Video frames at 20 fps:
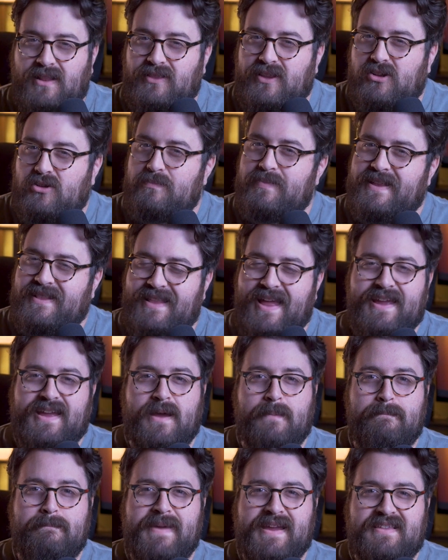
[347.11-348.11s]
a little bit like
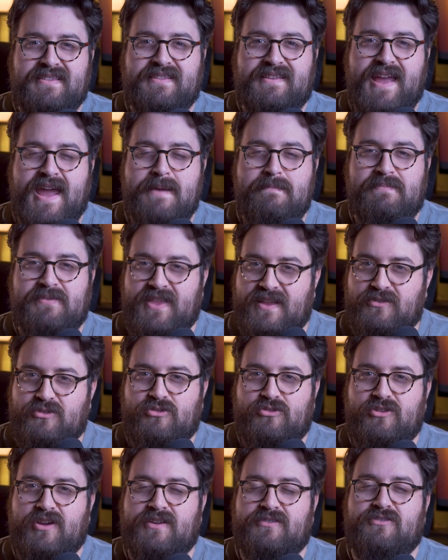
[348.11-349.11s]
a mixtape
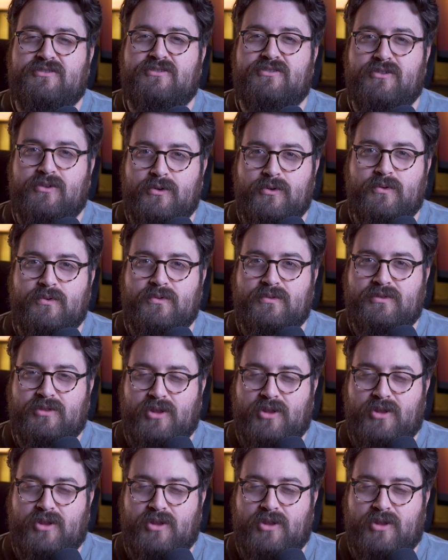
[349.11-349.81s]
that's just too